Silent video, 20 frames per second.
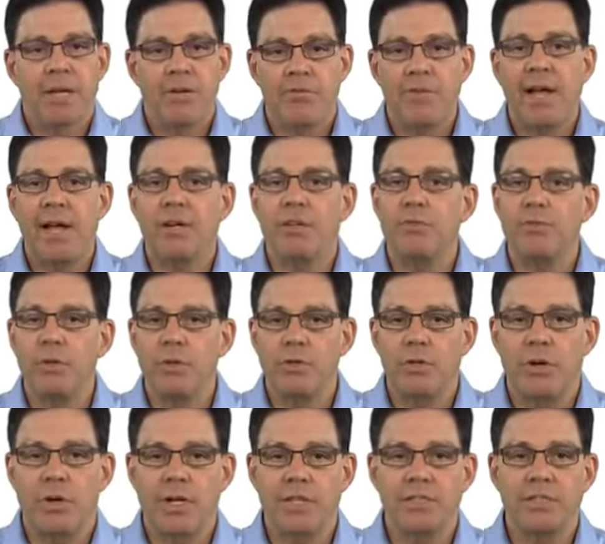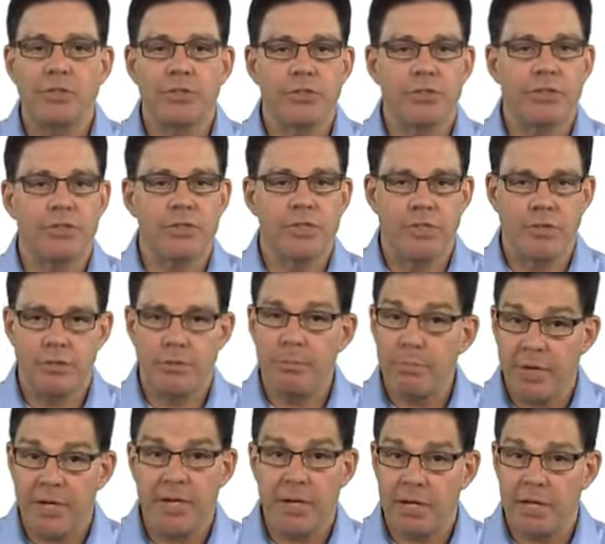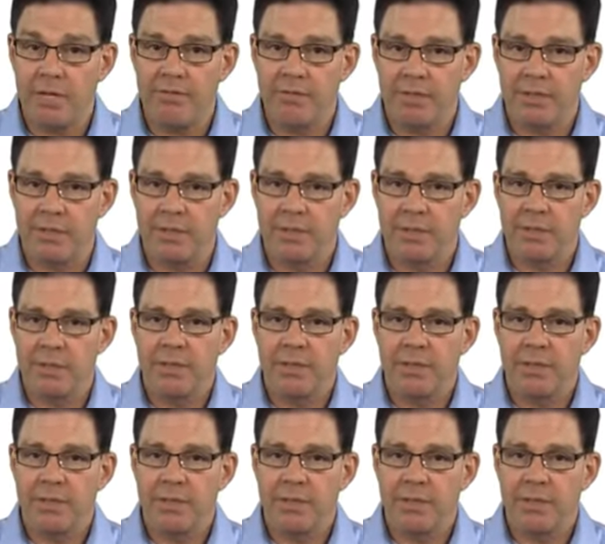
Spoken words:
In fact, FullCost ensures that you break even,